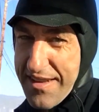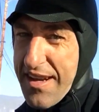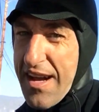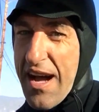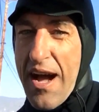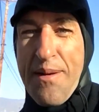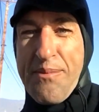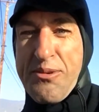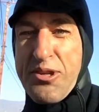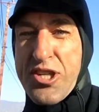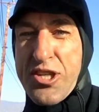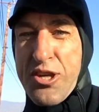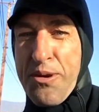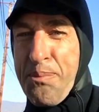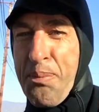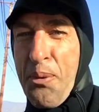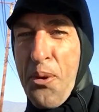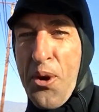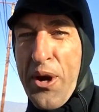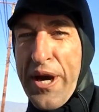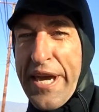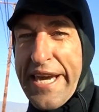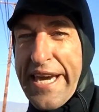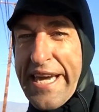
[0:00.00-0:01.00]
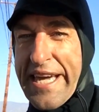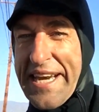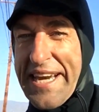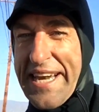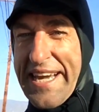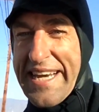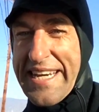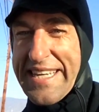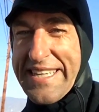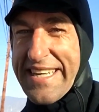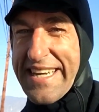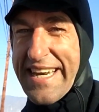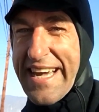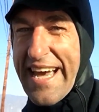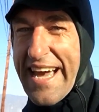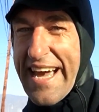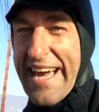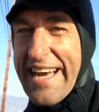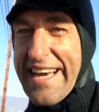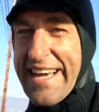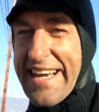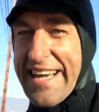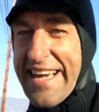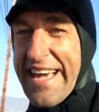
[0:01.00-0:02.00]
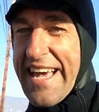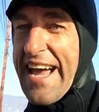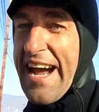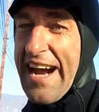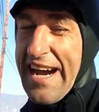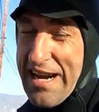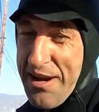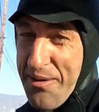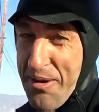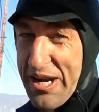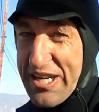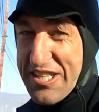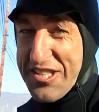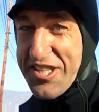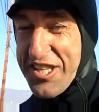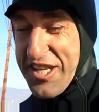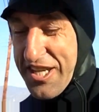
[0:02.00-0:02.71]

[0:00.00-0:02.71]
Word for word: I'm Sheboyganing today. Anyways,